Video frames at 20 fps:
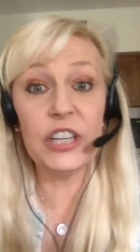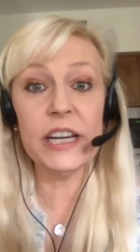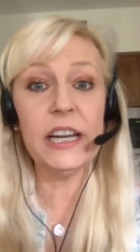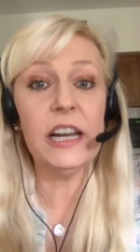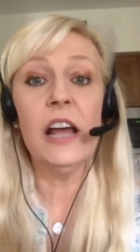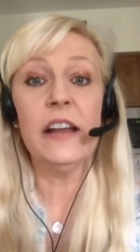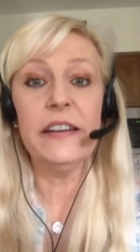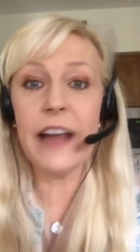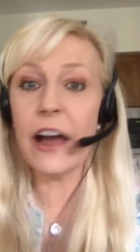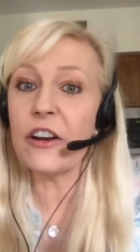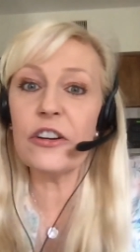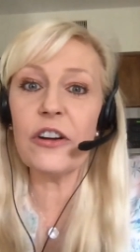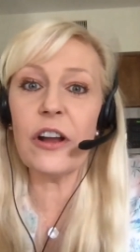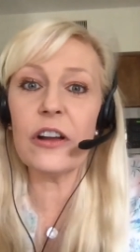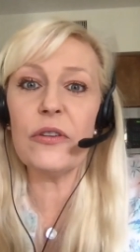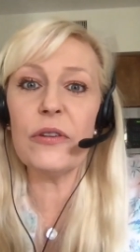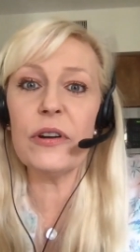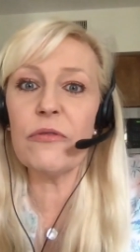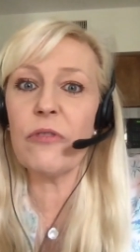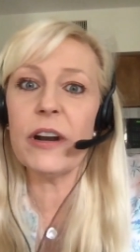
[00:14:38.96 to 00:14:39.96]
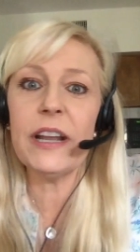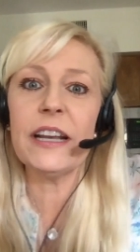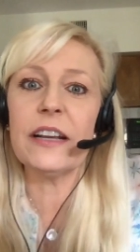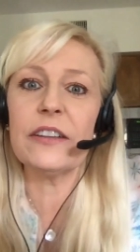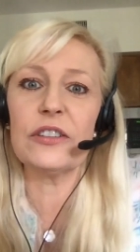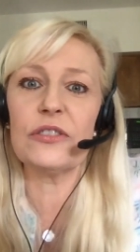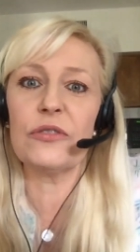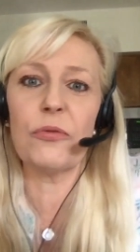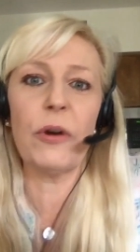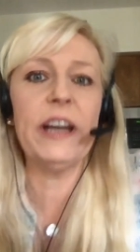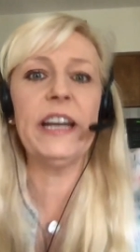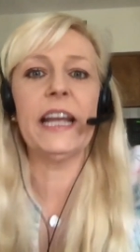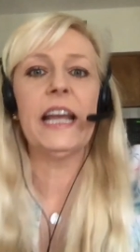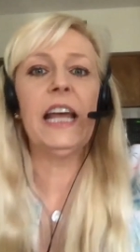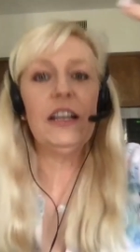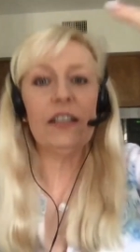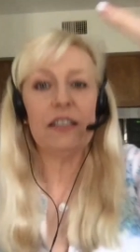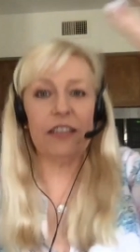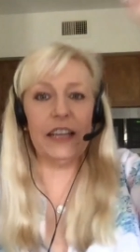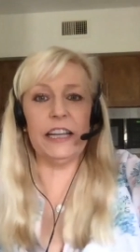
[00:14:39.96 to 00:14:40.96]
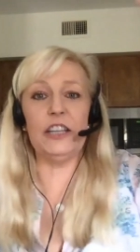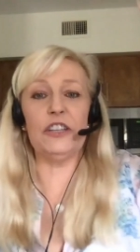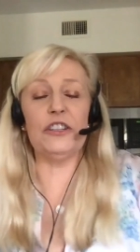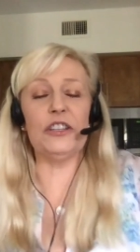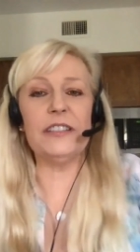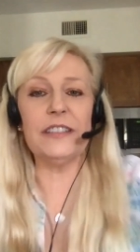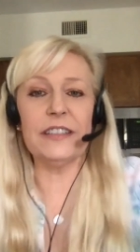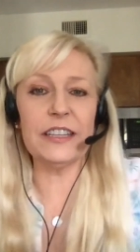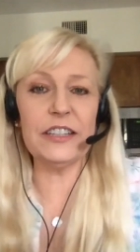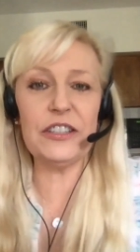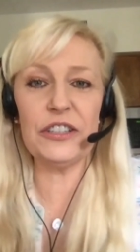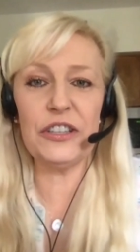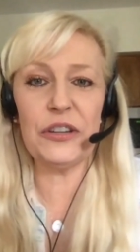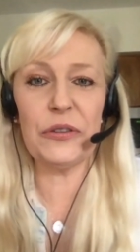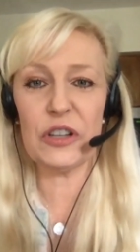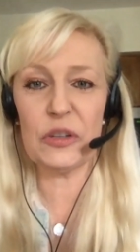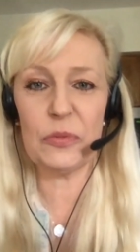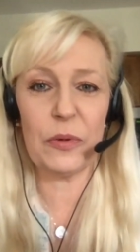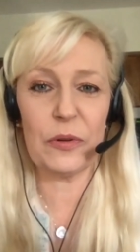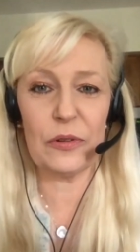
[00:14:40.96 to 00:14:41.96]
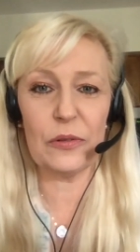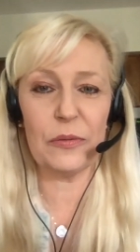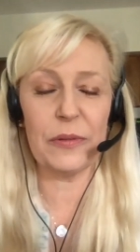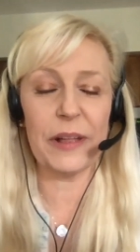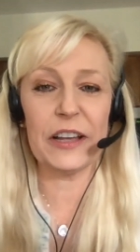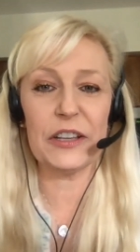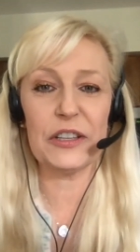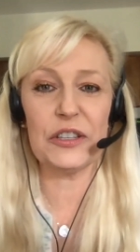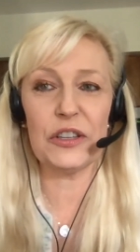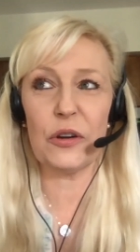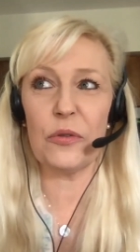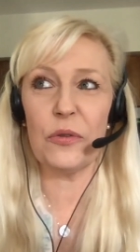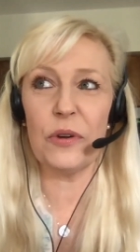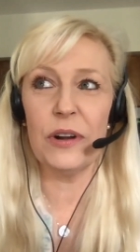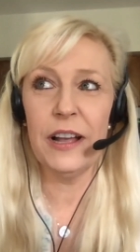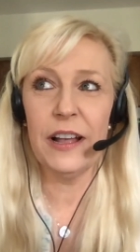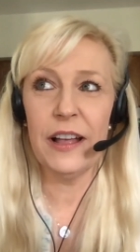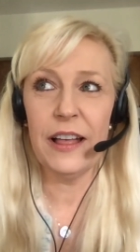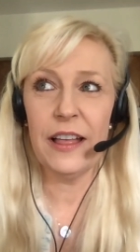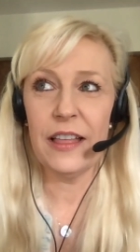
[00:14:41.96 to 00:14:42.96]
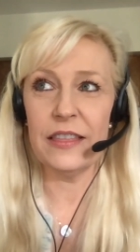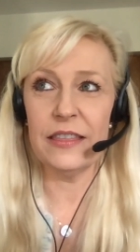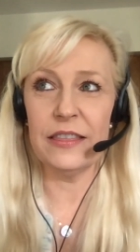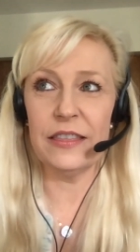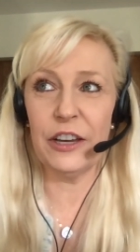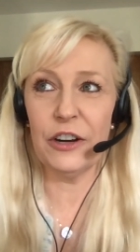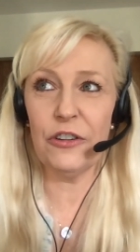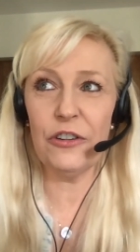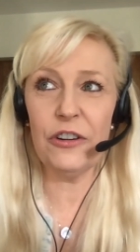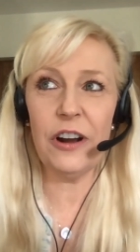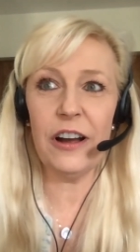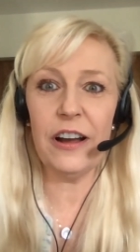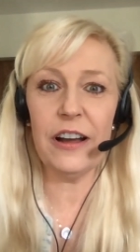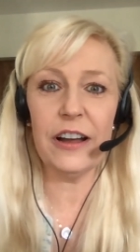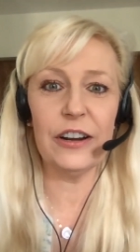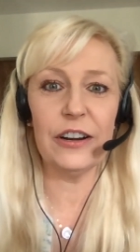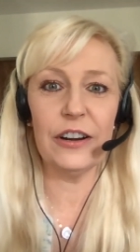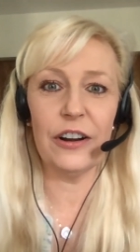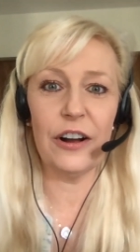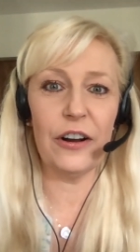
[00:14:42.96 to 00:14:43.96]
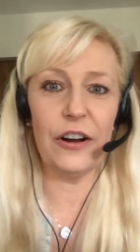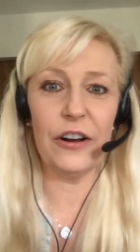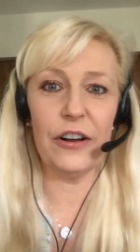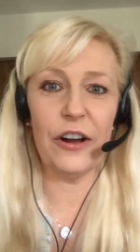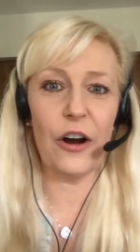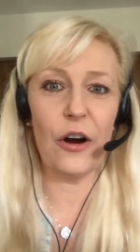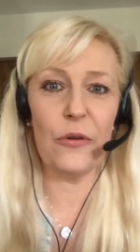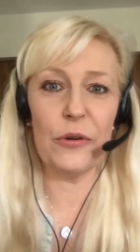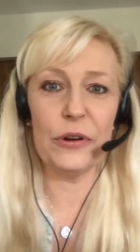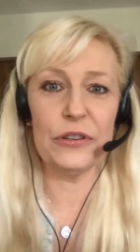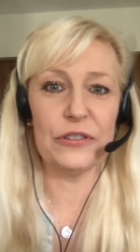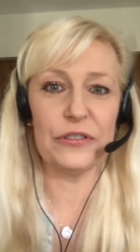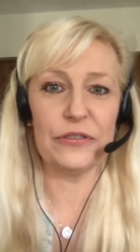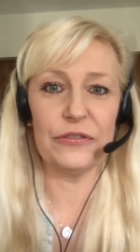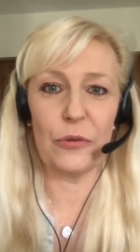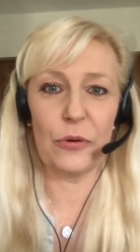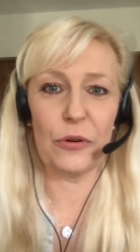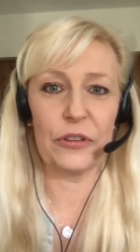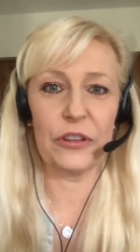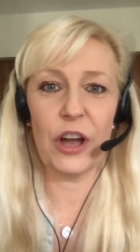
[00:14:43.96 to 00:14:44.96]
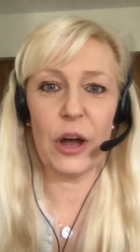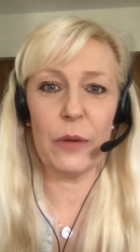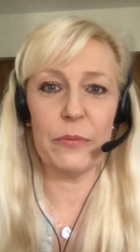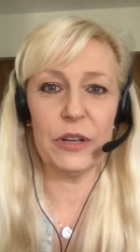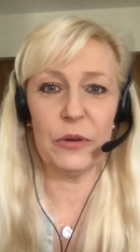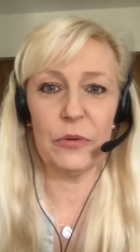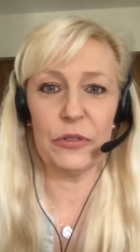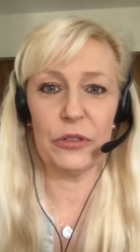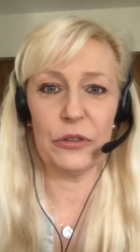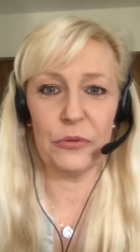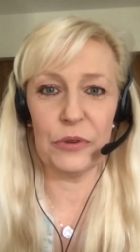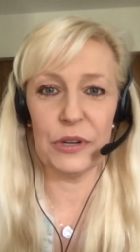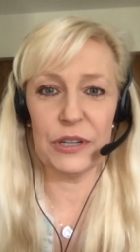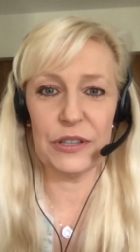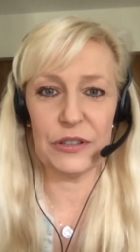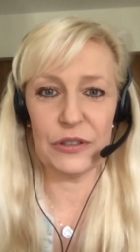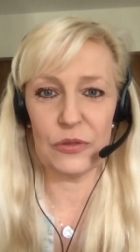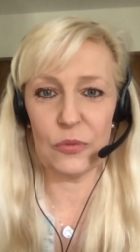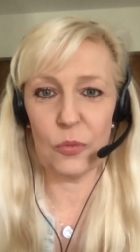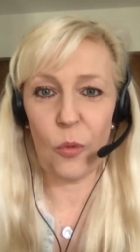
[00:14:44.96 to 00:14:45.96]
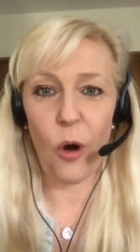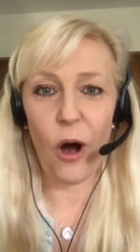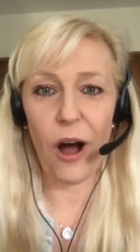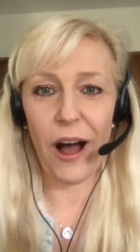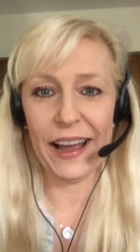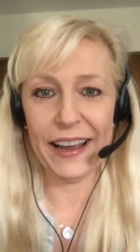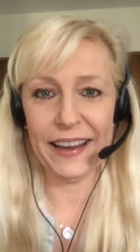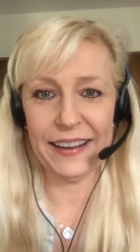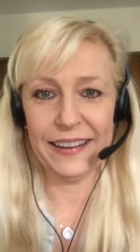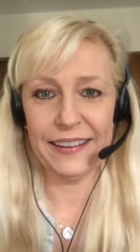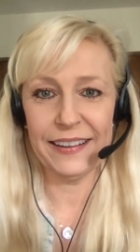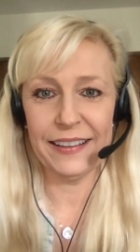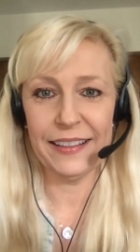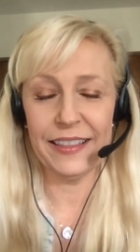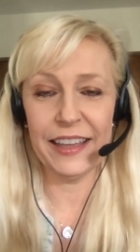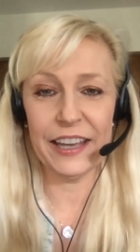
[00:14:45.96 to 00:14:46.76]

See, now you're not going running because it's raining. See, you didn't listen to us, blah, blah, blah. So they're not always forthcoming with the reasons why.